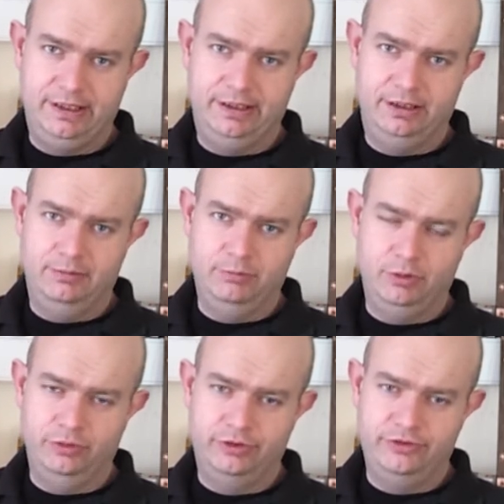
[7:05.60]

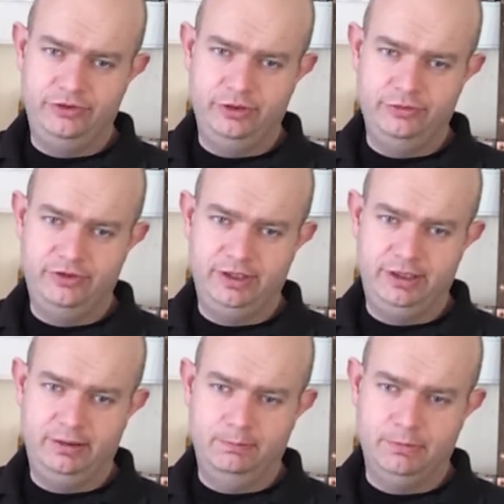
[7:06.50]
motors used
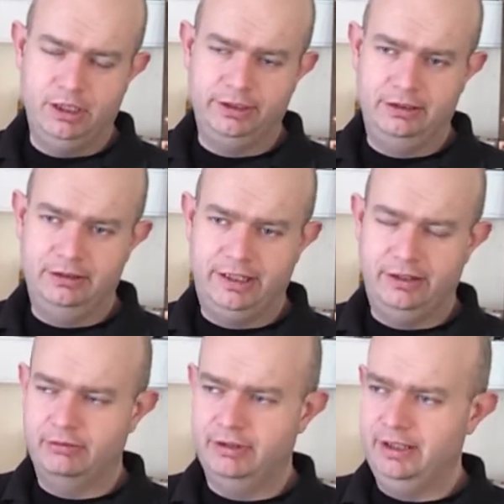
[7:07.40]
in model
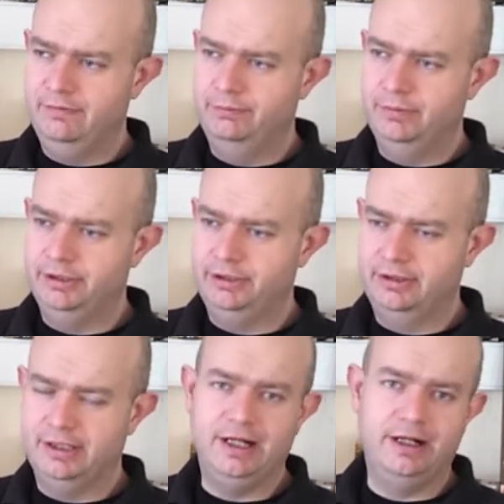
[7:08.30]
aircraft, model
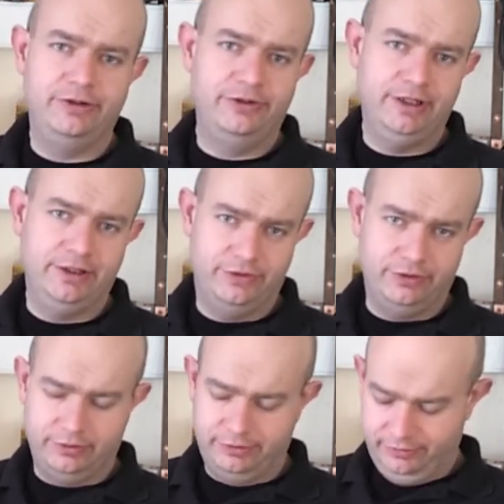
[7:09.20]
cars, that
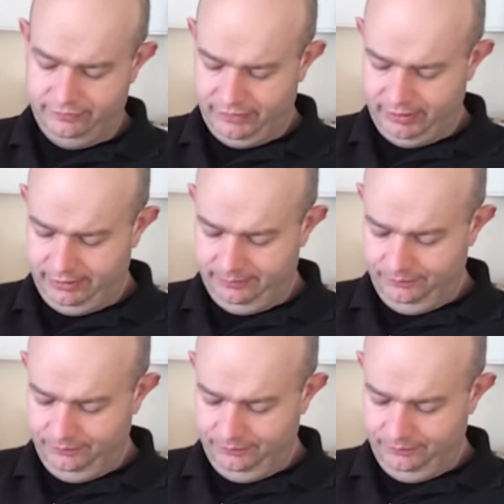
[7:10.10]
sort of thing.